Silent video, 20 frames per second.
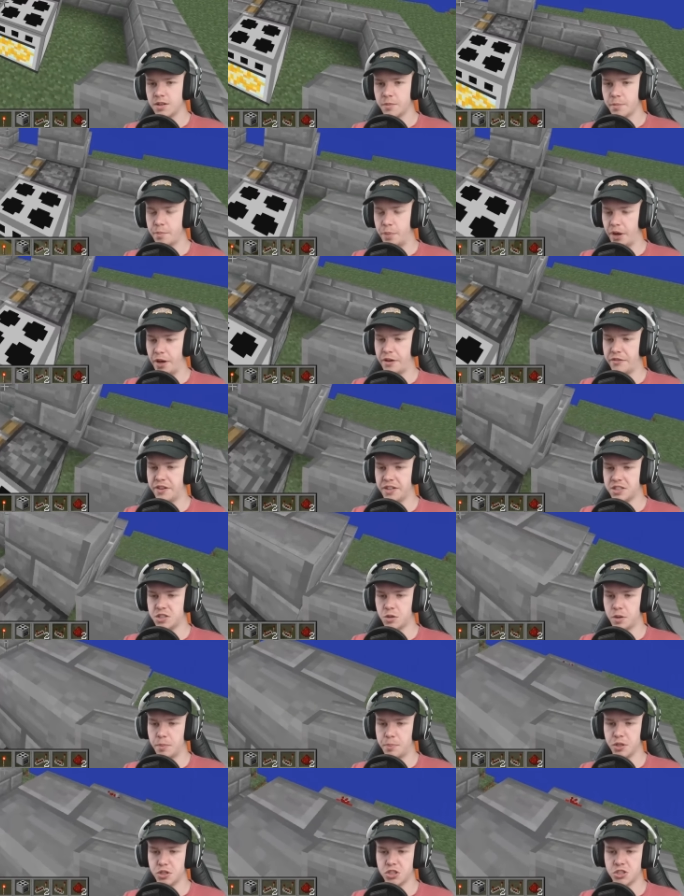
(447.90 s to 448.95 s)
Perfect. So
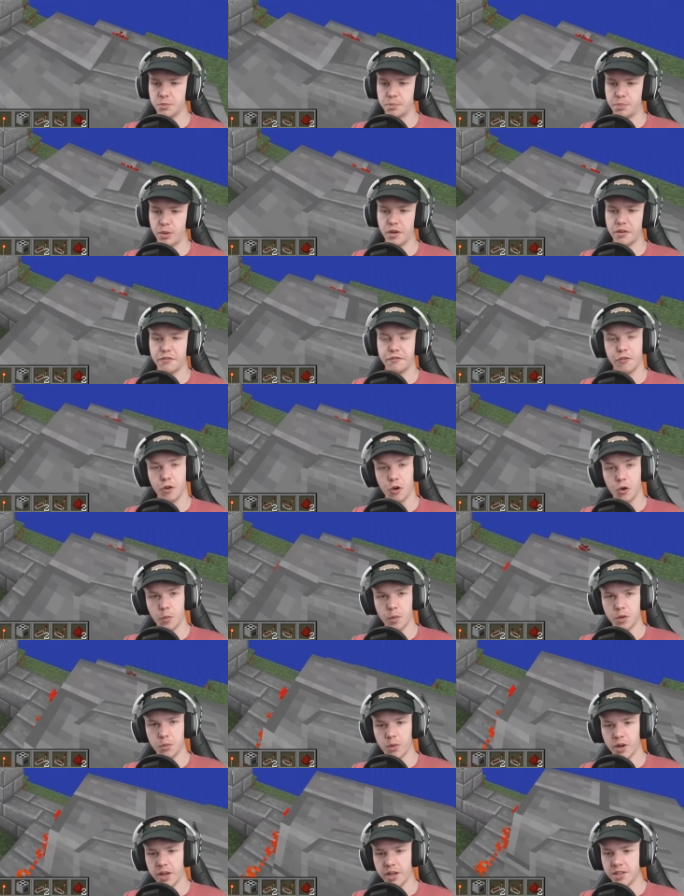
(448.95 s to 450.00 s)
it pushed the block
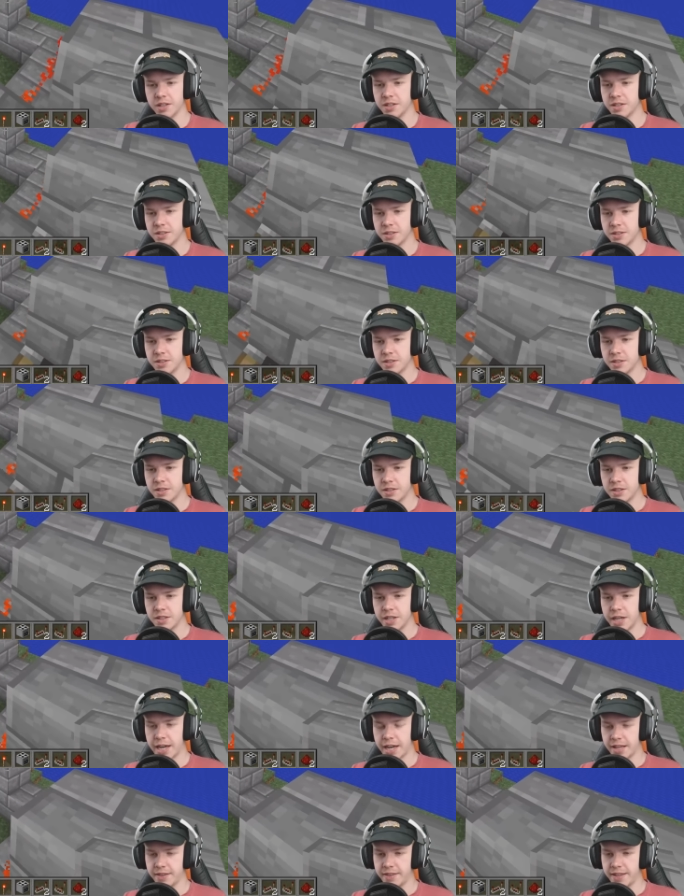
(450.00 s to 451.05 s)
forward one,
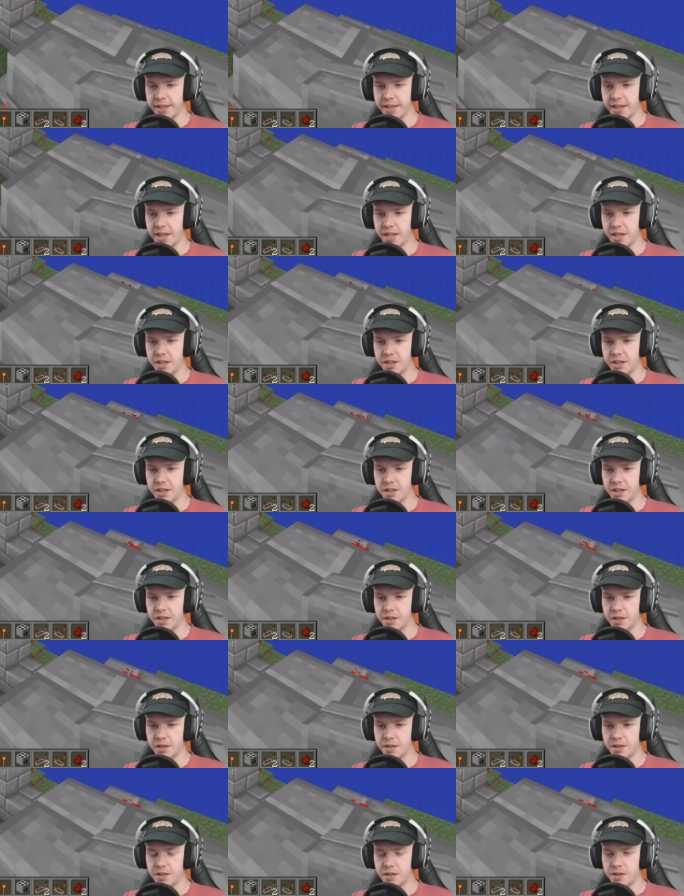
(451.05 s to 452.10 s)
and then
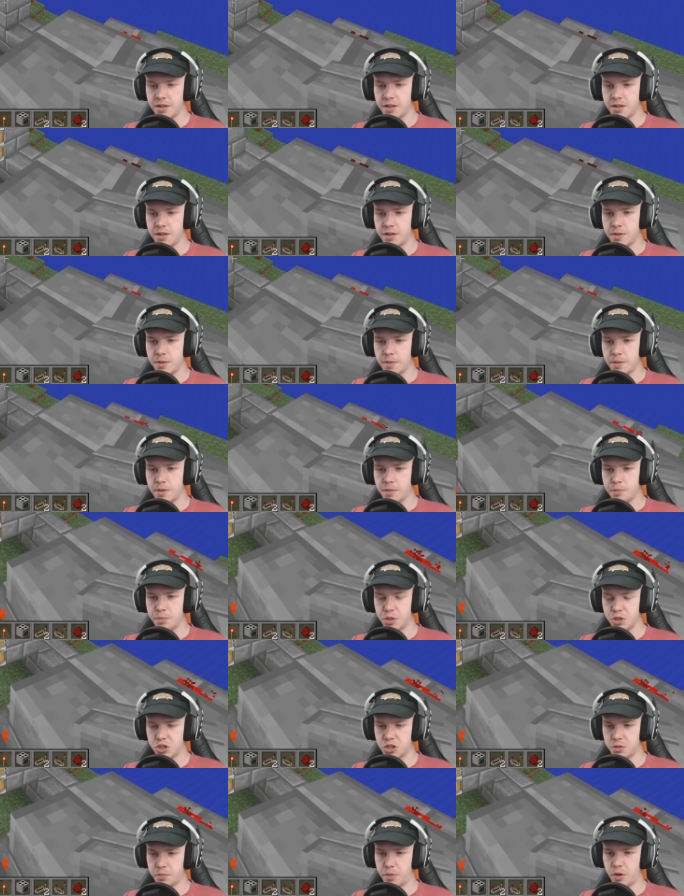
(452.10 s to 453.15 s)

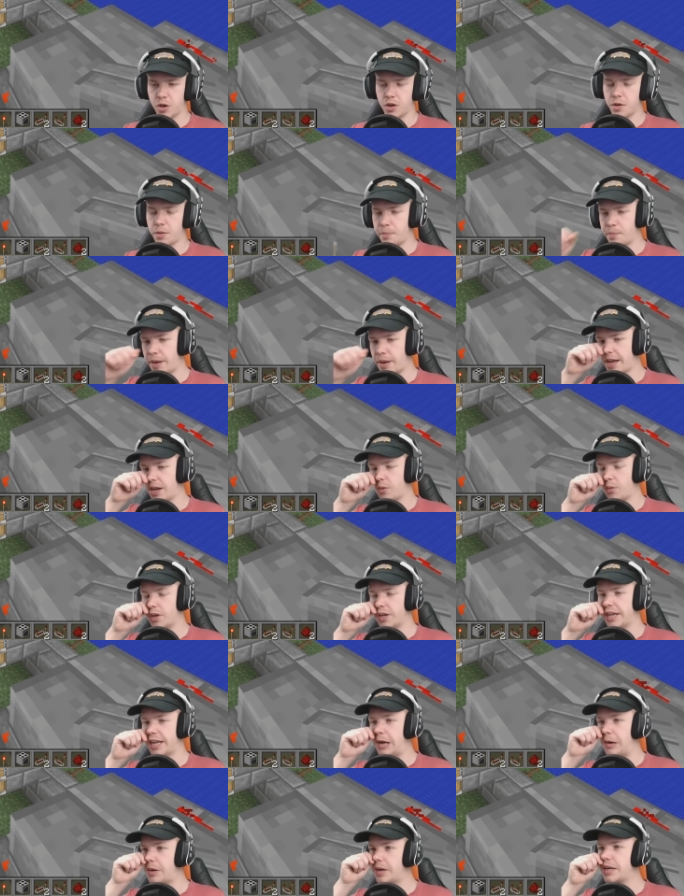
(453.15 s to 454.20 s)
pushed the block back one.
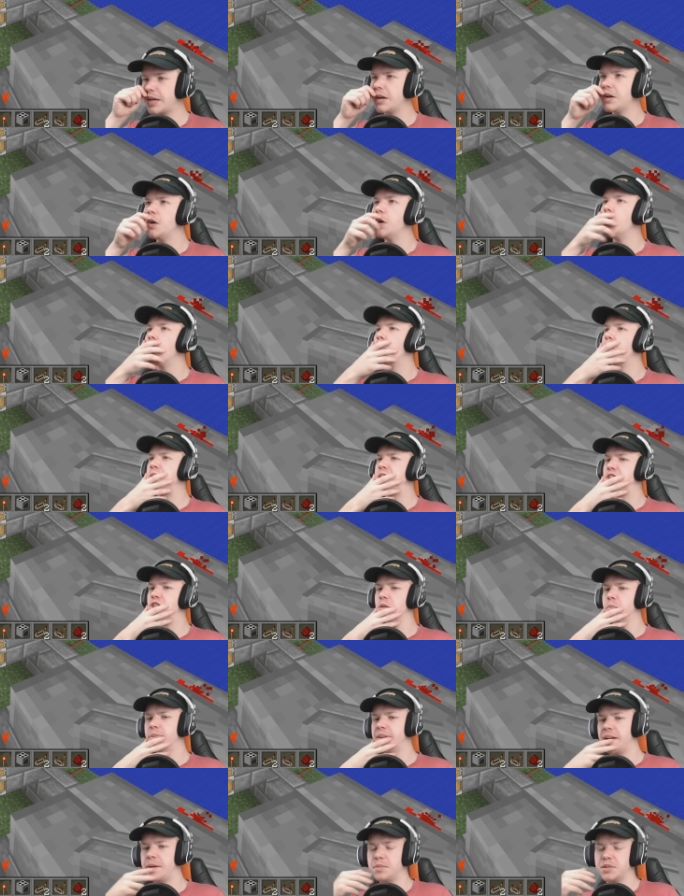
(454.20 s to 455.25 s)
Now, we should
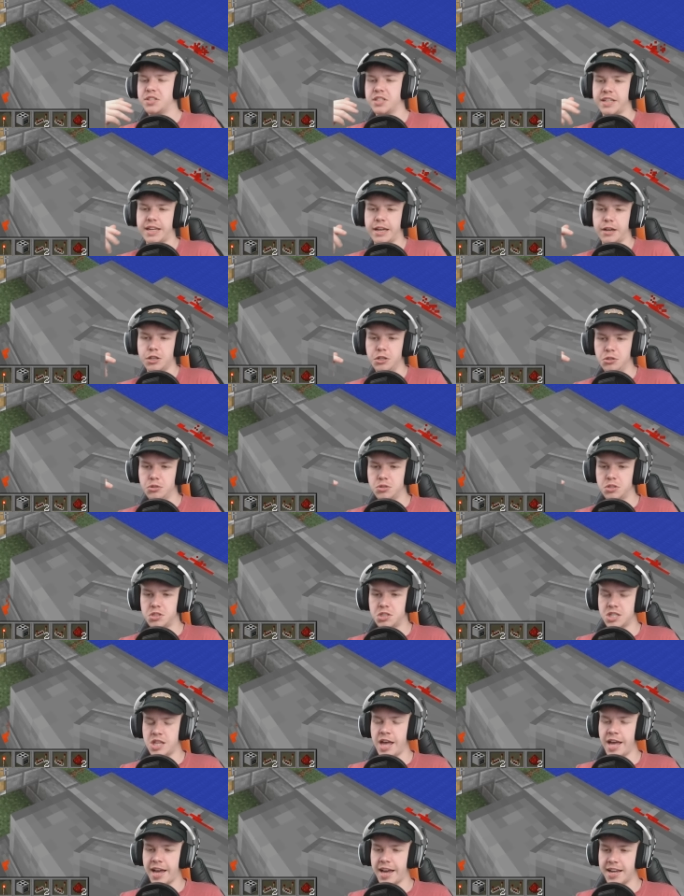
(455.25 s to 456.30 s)
be able to now use
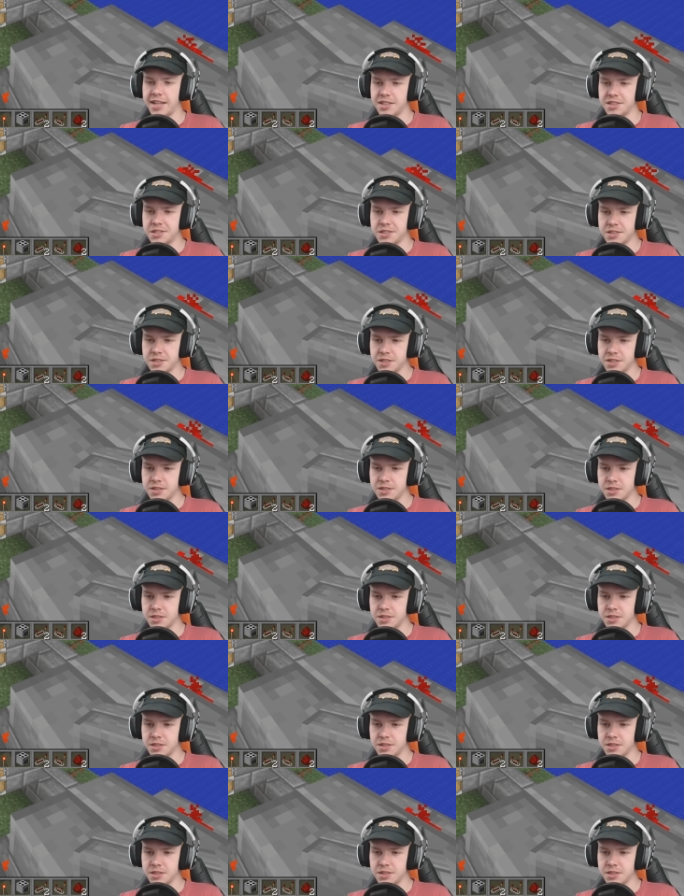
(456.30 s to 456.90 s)
that